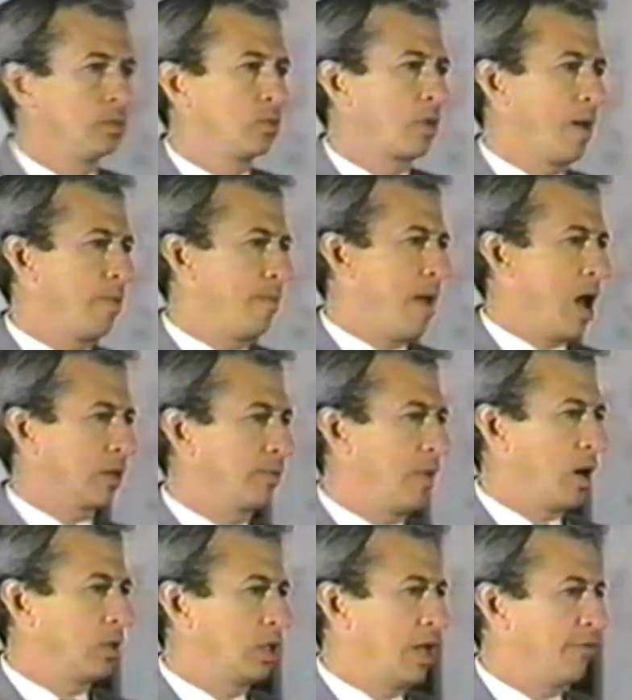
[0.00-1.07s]
Robert
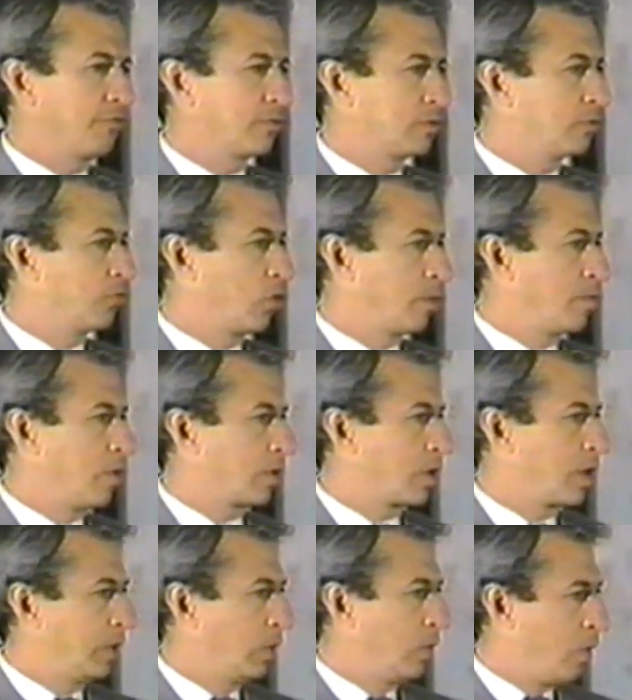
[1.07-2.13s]
McNamara left Ford Motor
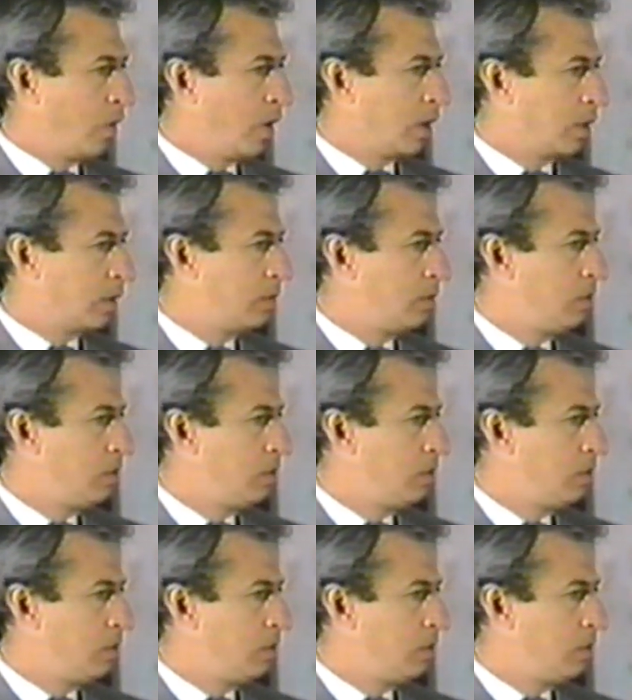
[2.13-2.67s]
Company and went where?